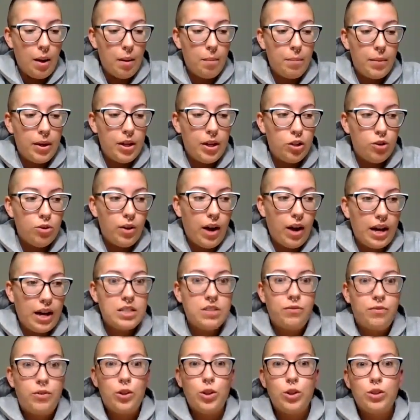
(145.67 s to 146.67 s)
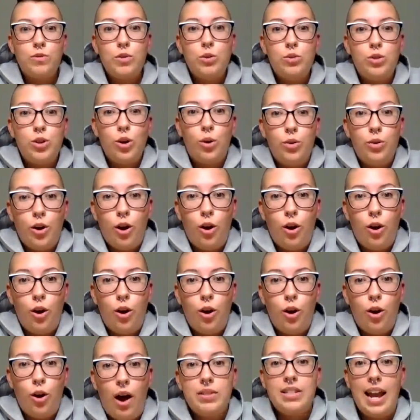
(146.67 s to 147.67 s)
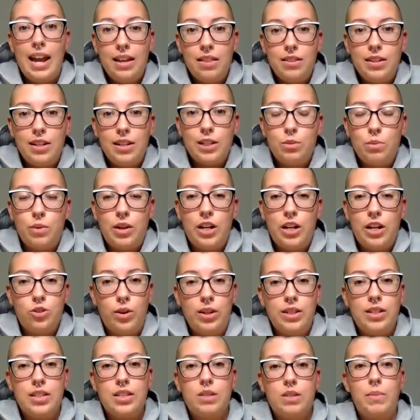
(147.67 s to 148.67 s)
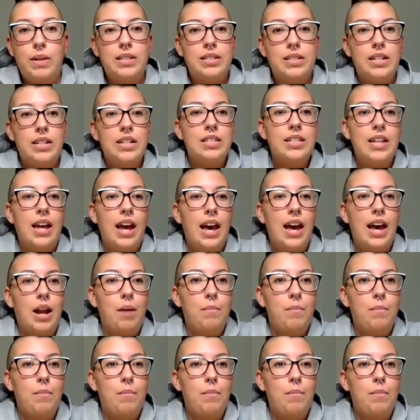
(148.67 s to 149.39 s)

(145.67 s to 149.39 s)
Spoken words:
You guys, for those of you who don't know, I was an atheist when I joined this business,